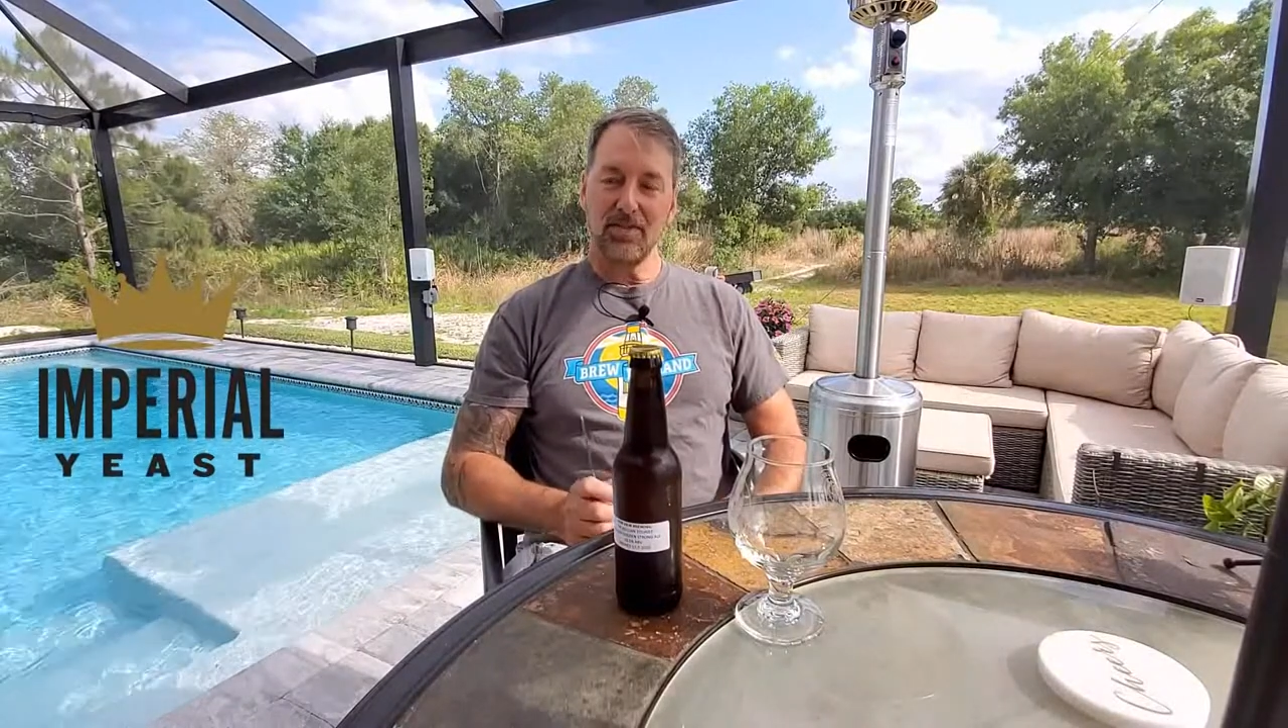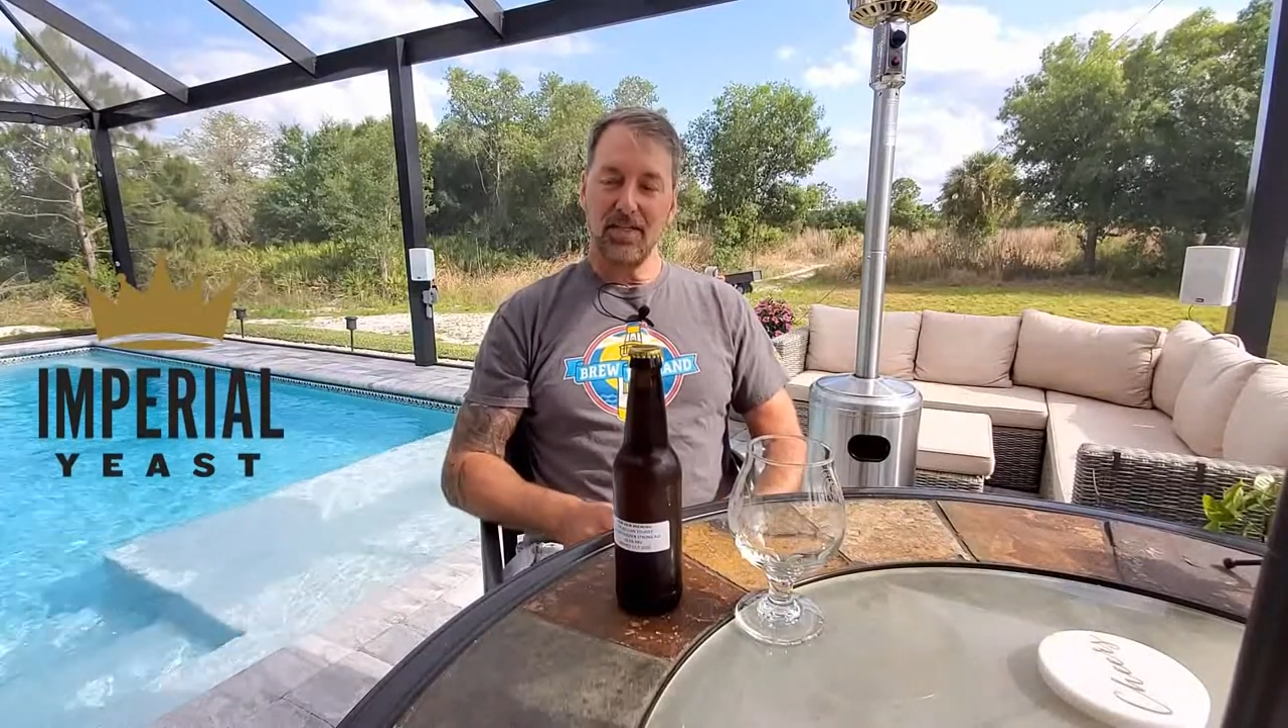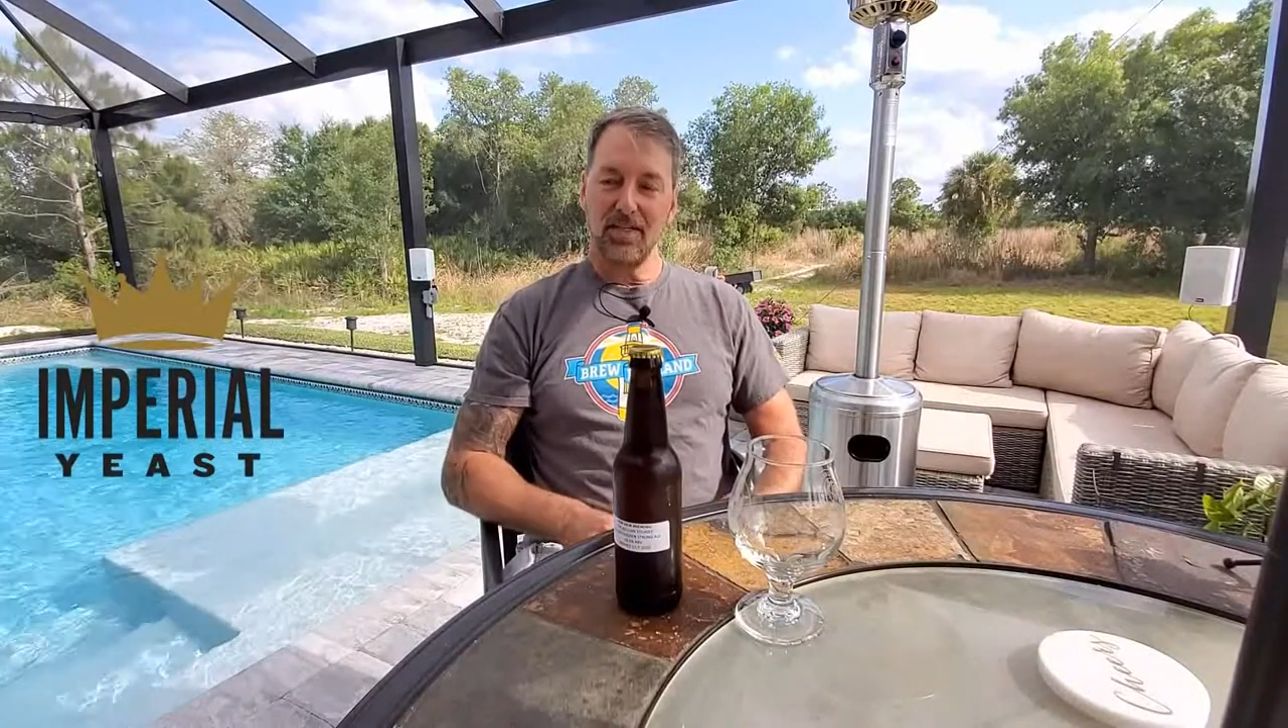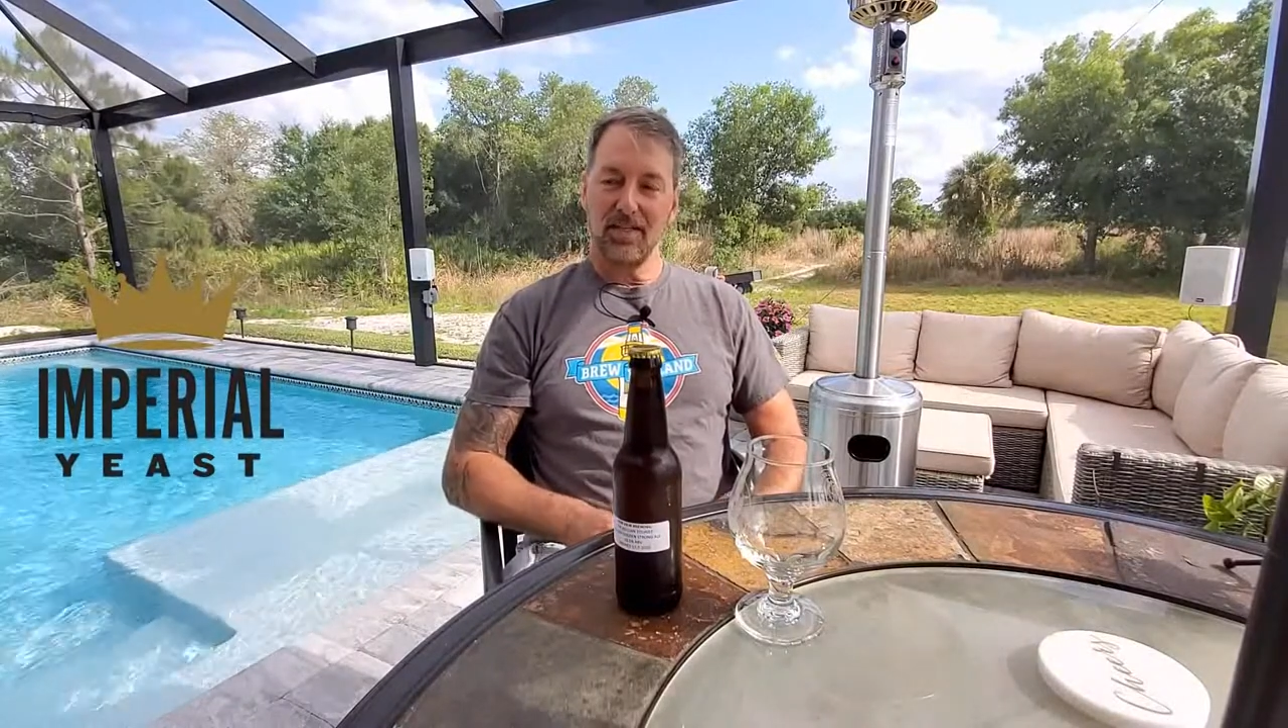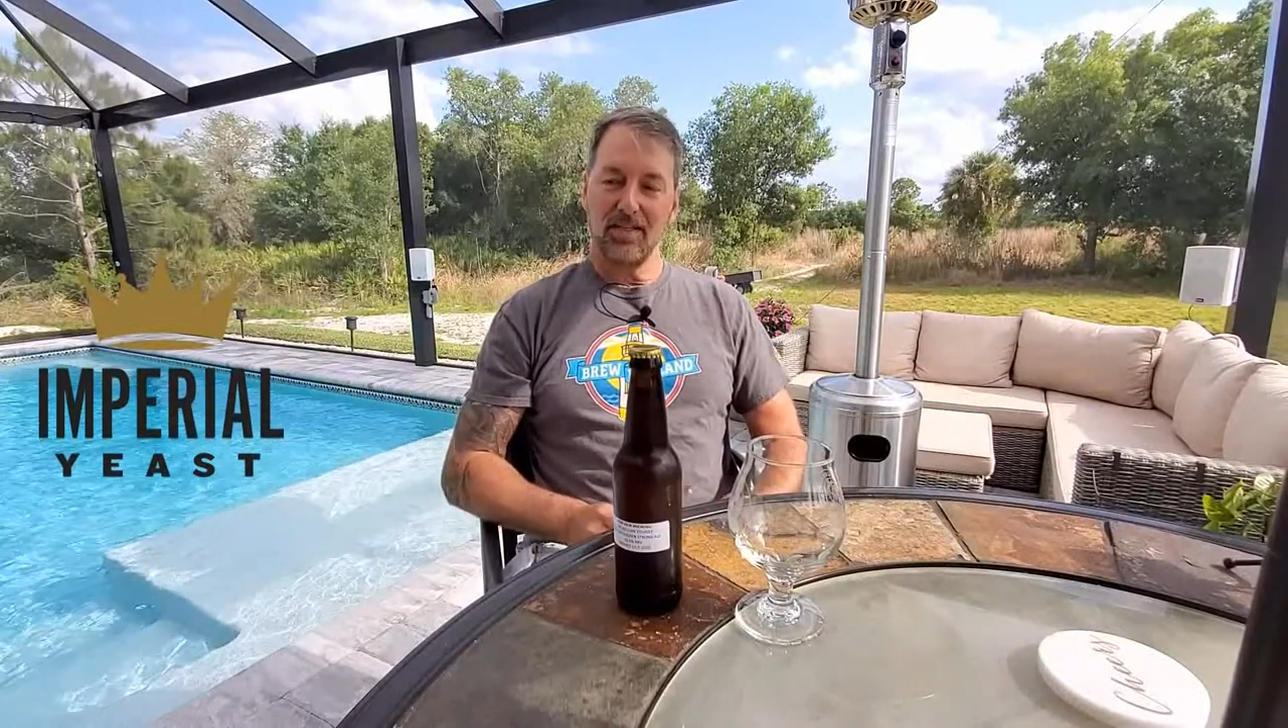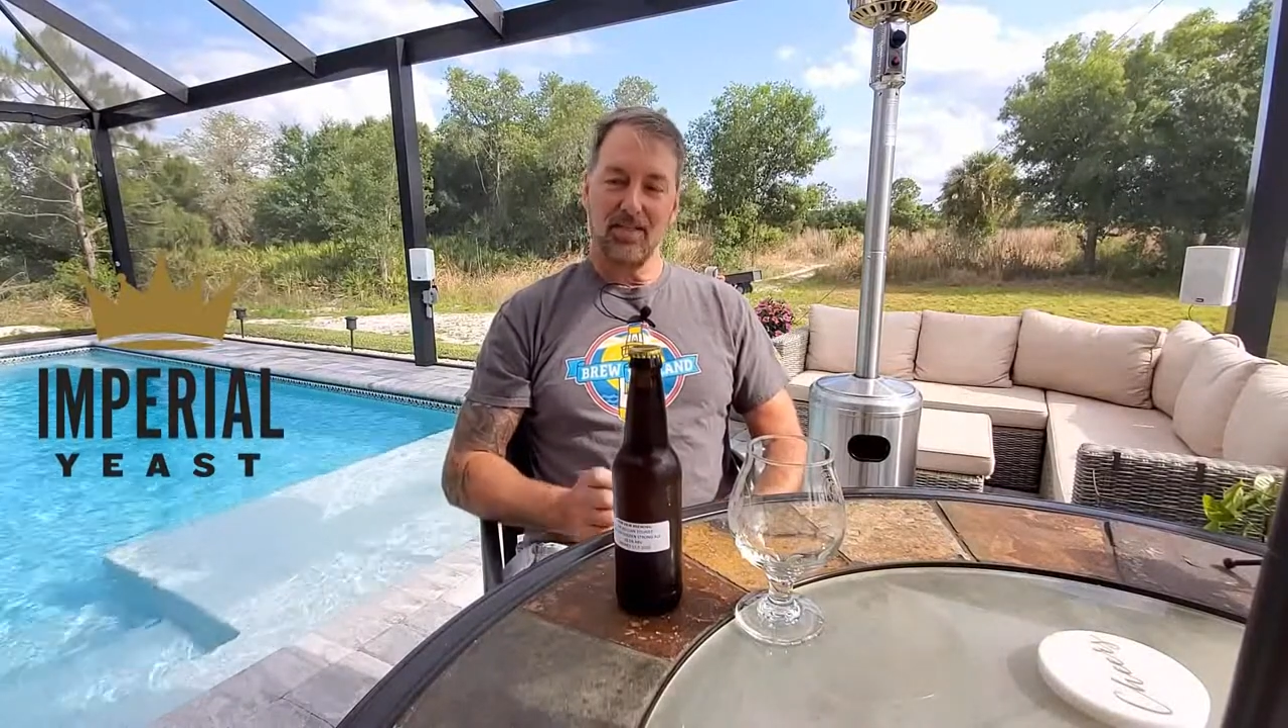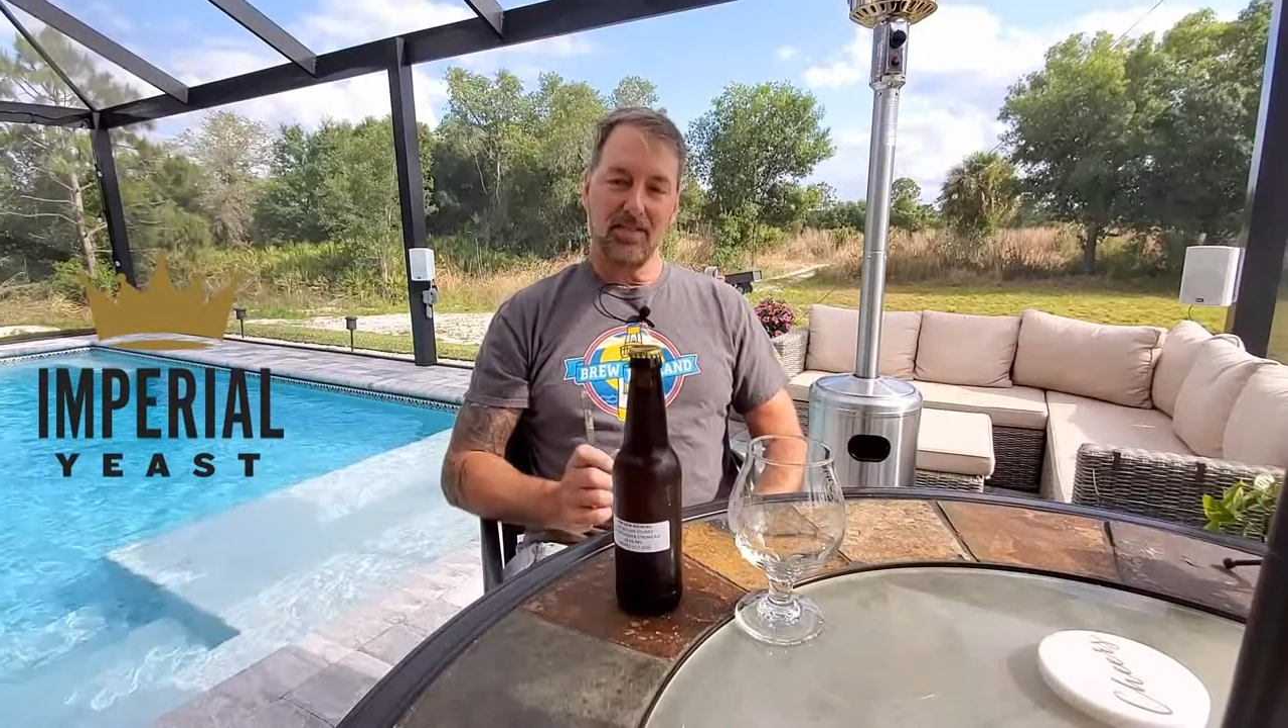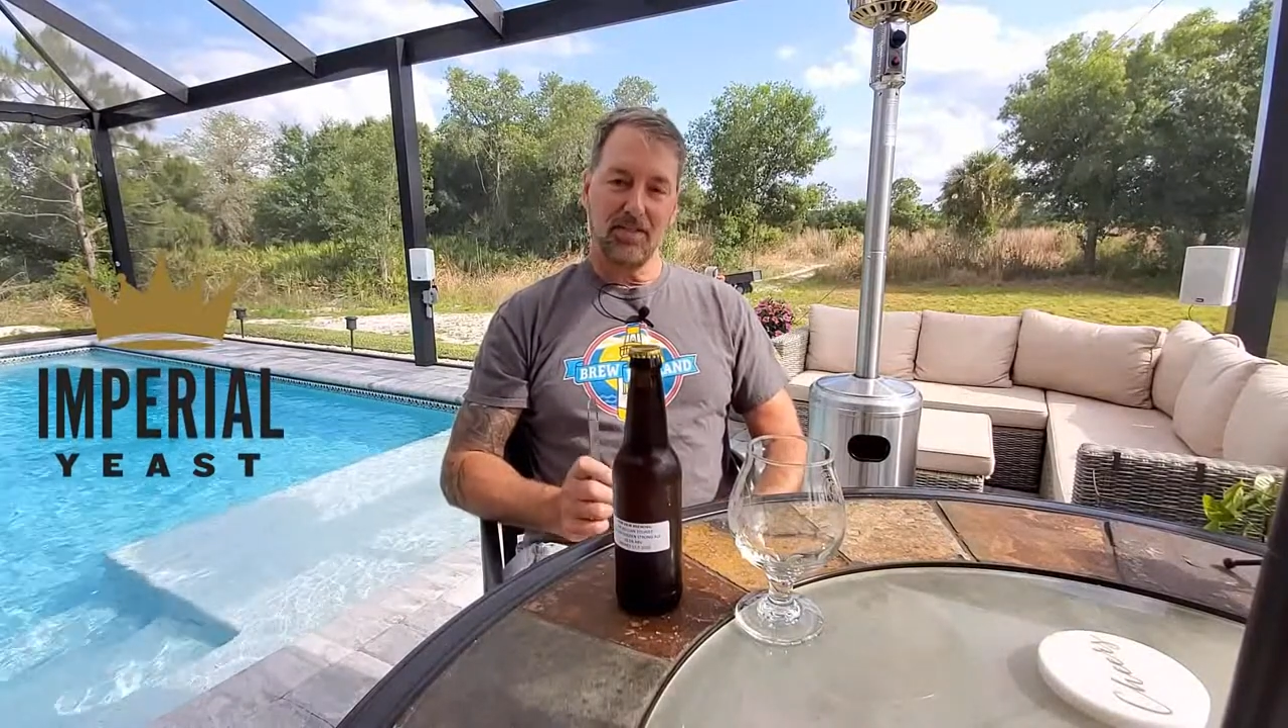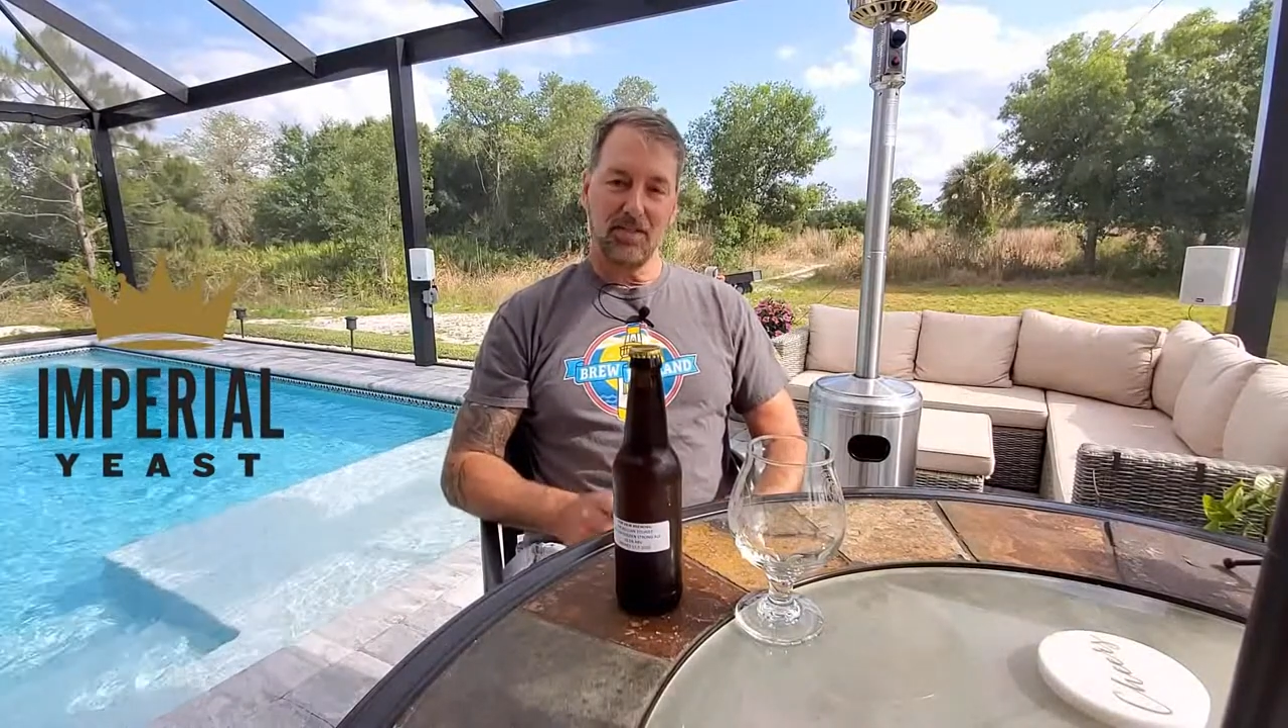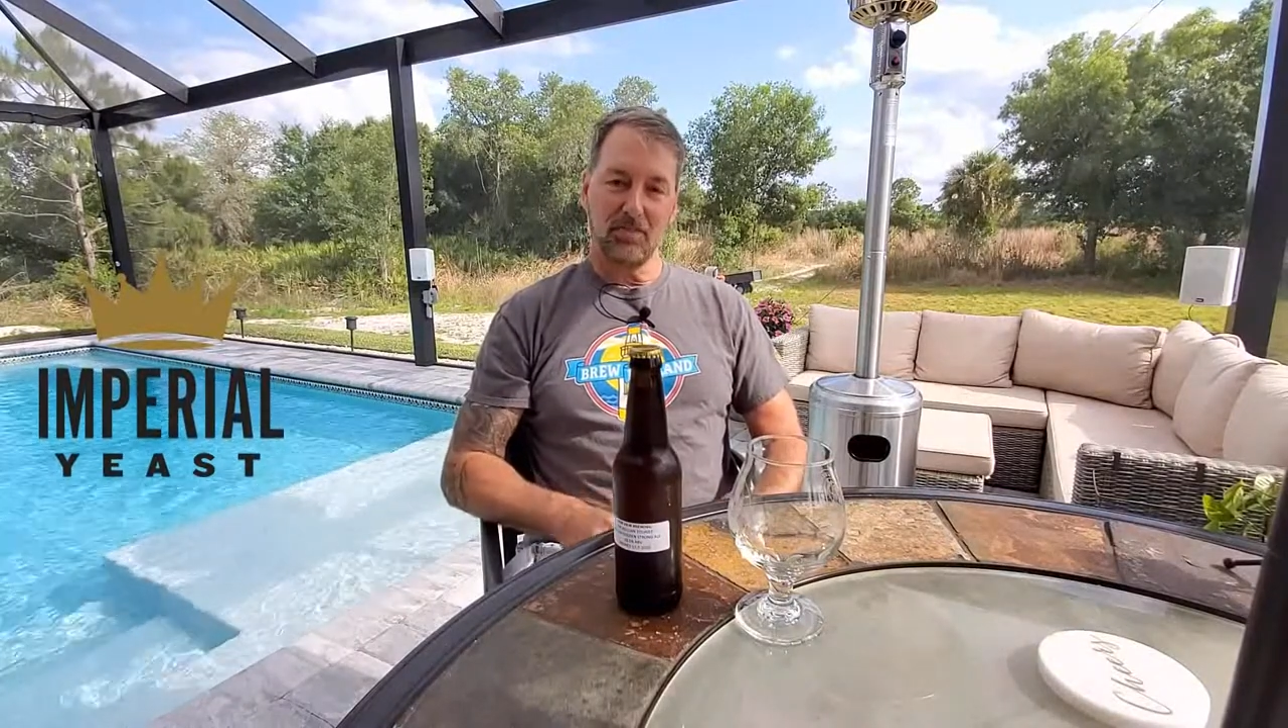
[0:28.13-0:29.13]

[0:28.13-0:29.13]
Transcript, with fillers: and that's